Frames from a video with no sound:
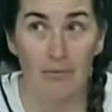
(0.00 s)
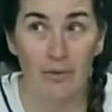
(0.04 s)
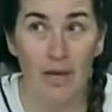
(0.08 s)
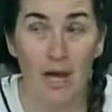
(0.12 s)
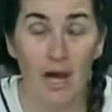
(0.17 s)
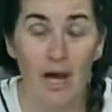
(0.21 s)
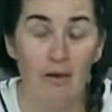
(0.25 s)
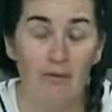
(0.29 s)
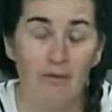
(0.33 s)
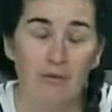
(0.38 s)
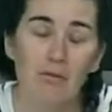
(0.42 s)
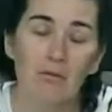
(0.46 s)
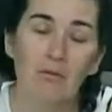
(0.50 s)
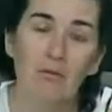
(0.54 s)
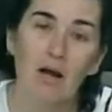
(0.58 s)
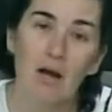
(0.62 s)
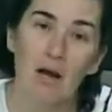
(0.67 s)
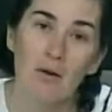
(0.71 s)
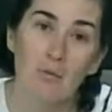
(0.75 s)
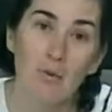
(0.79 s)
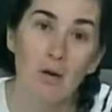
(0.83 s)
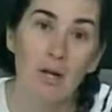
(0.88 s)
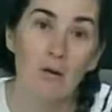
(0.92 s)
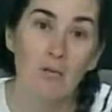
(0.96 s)
I
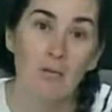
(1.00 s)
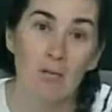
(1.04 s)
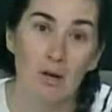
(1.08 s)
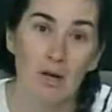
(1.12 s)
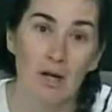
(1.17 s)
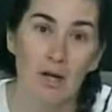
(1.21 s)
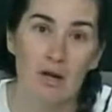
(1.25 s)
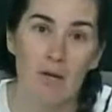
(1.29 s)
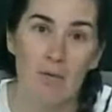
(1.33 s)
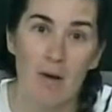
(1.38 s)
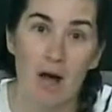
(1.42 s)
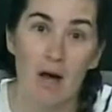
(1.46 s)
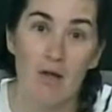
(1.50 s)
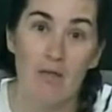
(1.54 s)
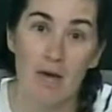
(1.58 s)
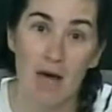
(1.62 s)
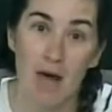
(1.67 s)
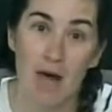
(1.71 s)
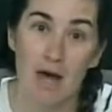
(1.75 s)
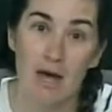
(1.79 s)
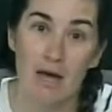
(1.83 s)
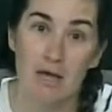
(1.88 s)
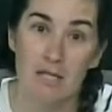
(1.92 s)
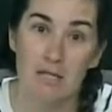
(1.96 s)
wouldn't worry about
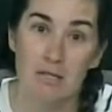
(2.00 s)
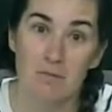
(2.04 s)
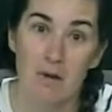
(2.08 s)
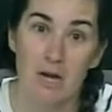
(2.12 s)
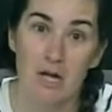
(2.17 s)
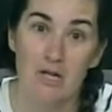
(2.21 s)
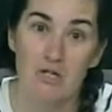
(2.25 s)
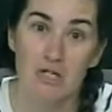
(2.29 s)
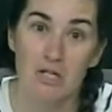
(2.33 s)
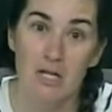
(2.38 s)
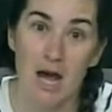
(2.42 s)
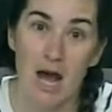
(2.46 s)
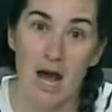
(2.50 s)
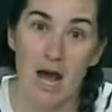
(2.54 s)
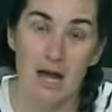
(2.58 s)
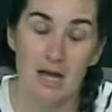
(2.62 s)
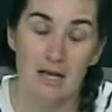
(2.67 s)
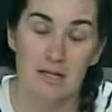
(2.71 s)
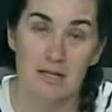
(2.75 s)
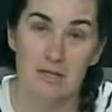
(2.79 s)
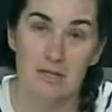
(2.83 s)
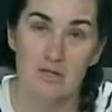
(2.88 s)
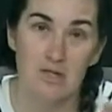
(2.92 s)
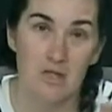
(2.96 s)
that as much
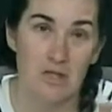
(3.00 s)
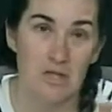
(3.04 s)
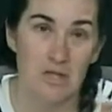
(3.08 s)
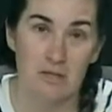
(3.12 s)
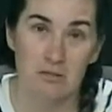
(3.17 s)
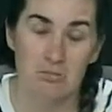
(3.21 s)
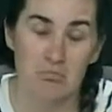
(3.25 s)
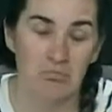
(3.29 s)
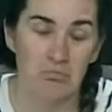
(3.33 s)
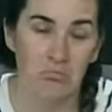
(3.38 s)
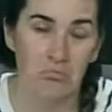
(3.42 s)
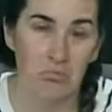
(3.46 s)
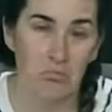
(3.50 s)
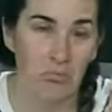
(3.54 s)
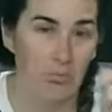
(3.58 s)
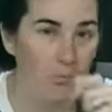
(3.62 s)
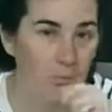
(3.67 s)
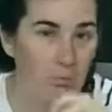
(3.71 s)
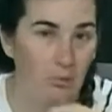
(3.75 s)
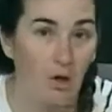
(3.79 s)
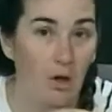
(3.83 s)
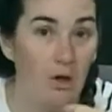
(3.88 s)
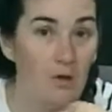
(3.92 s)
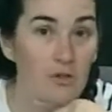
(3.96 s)
as just
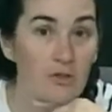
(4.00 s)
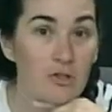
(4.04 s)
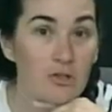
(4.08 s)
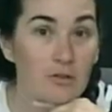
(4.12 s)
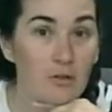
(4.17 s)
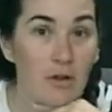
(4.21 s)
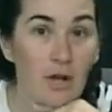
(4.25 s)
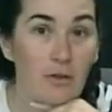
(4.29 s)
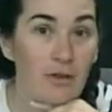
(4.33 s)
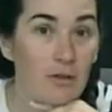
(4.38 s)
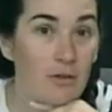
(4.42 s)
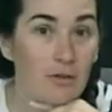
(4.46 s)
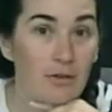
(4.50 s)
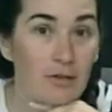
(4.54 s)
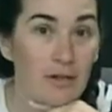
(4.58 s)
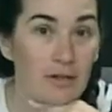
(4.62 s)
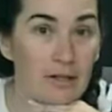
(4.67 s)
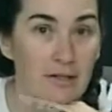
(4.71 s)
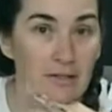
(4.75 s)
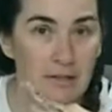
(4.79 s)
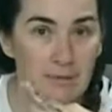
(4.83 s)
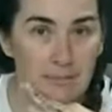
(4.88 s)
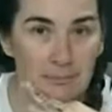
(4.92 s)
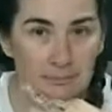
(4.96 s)
large other
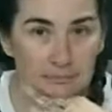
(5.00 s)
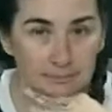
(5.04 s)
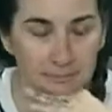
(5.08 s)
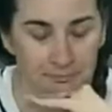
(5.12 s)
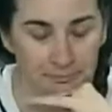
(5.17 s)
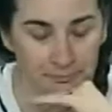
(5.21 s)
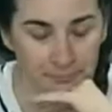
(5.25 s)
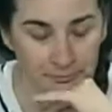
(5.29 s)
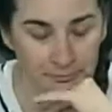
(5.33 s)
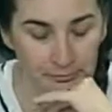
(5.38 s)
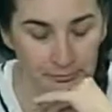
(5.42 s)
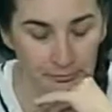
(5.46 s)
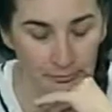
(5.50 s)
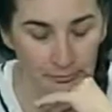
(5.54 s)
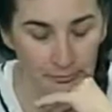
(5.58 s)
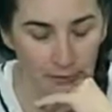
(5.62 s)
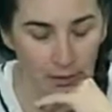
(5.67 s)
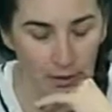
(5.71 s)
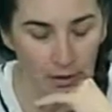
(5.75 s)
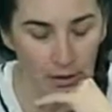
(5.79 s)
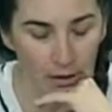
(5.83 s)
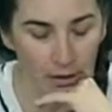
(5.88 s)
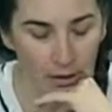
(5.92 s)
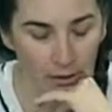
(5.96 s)
things.
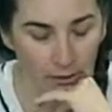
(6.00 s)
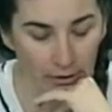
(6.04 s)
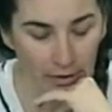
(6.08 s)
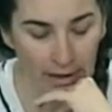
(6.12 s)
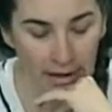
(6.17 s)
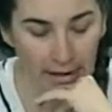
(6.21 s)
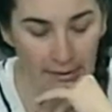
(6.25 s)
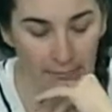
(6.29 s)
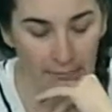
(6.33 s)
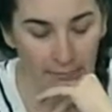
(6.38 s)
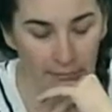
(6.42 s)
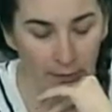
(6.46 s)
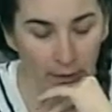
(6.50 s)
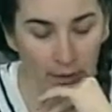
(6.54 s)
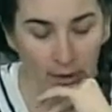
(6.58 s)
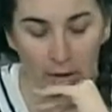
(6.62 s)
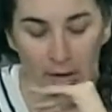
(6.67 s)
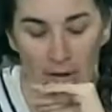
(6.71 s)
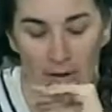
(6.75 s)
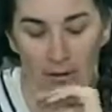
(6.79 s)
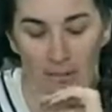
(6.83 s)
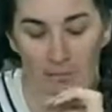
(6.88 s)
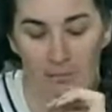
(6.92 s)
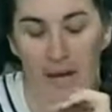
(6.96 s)
Okay,
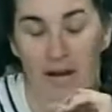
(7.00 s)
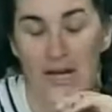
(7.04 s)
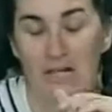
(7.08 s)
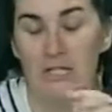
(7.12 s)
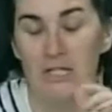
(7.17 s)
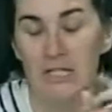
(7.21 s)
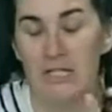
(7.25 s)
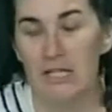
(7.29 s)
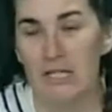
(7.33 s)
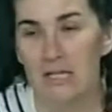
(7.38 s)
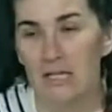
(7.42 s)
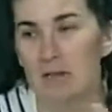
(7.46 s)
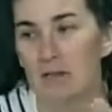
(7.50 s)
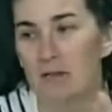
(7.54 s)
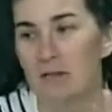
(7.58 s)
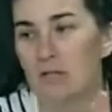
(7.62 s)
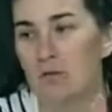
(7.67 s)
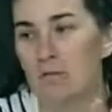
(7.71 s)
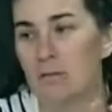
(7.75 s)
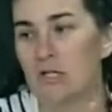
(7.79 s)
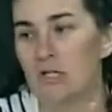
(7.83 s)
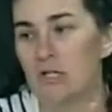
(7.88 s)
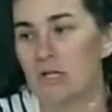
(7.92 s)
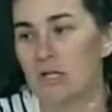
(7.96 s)
back to the
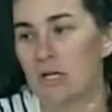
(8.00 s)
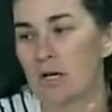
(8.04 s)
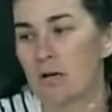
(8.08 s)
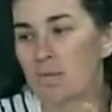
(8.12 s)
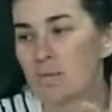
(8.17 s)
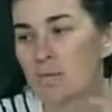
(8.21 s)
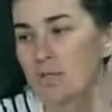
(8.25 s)
human genome.